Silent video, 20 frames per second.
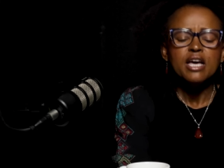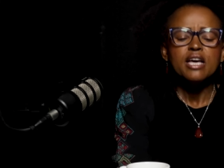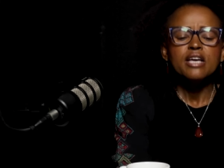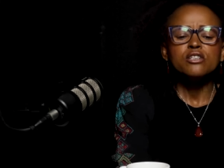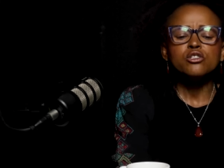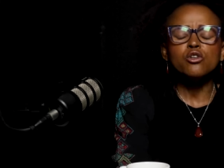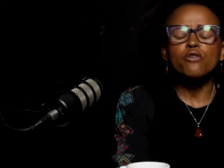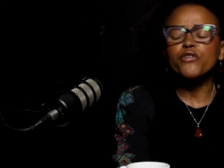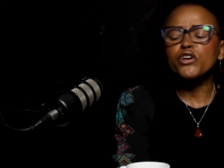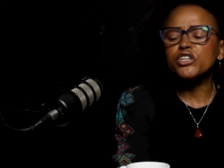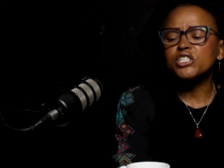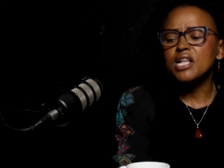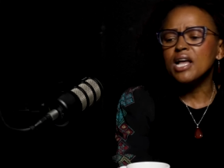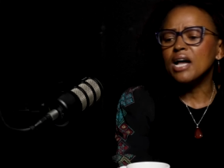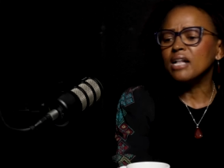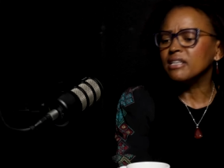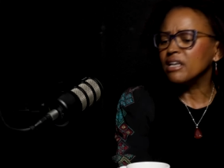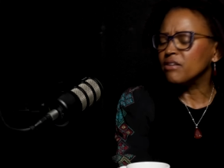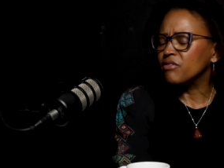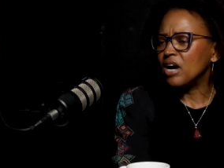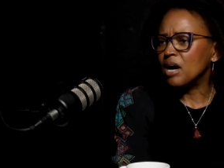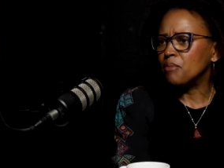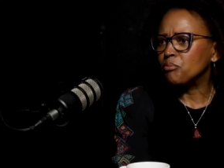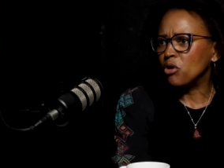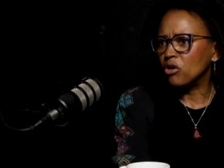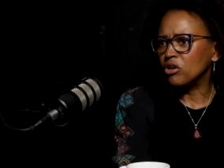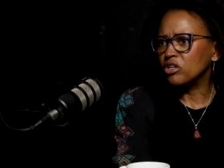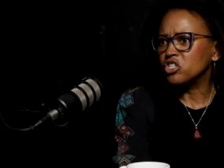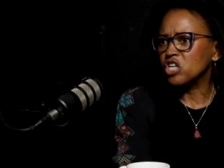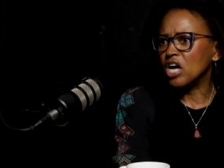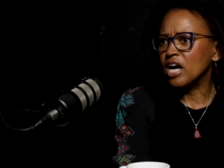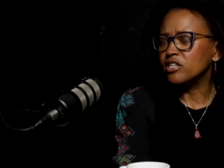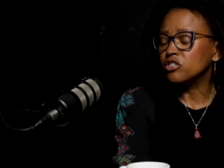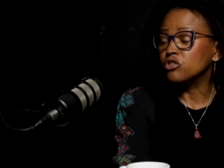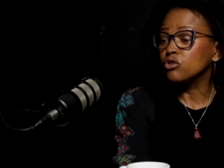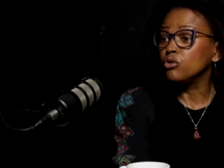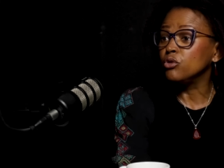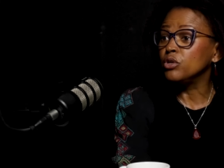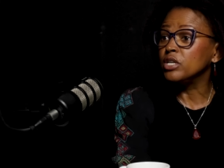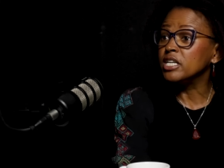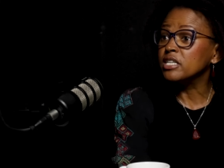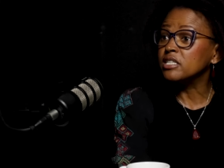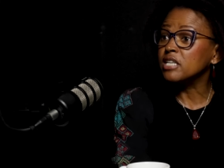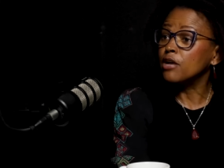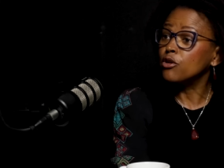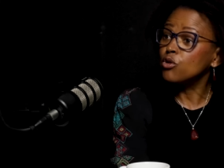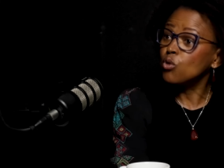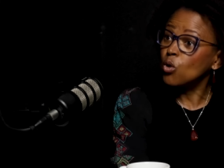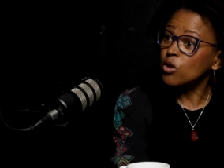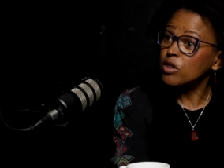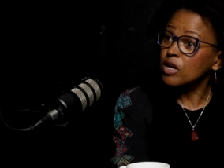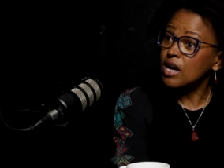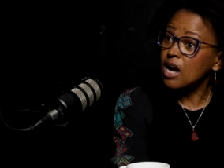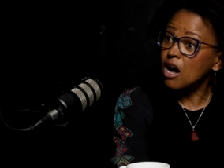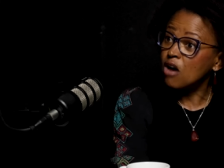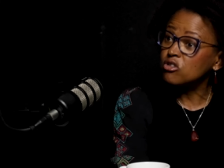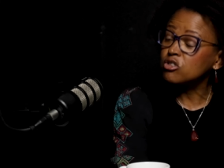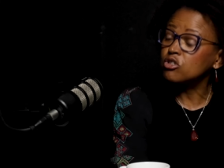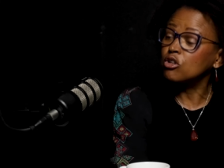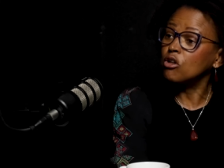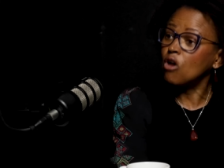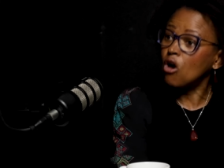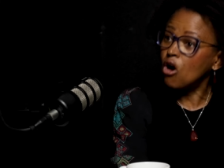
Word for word: so firstly i'll never apologize to unisa nor the council